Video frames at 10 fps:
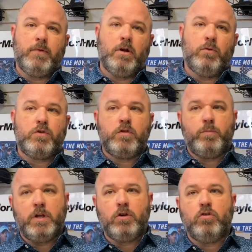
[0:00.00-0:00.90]

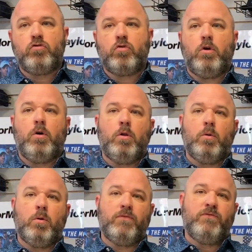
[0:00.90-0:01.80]
spin control
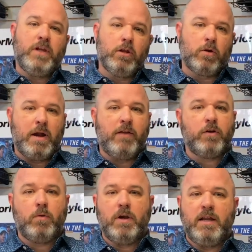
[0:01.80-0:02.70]
or feel around the
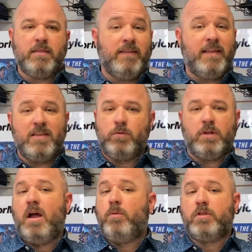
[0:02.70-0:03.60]
greens, and that's really
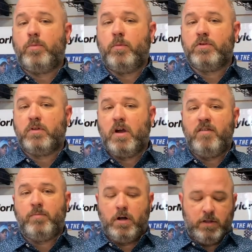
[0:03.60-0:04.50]
not what the purpose of the
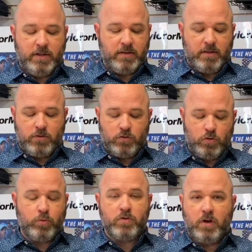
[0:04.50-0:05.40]
golf ball is. It's
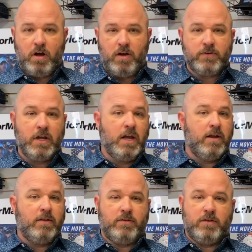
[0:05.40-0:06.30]
super soft
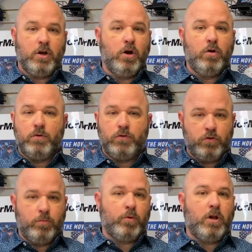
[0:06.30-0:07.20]
to go
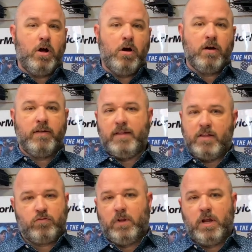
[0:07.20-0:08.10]
super long.
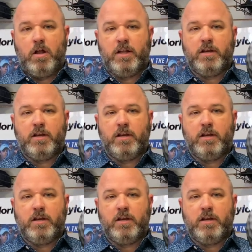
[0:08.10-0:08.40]
That's really all it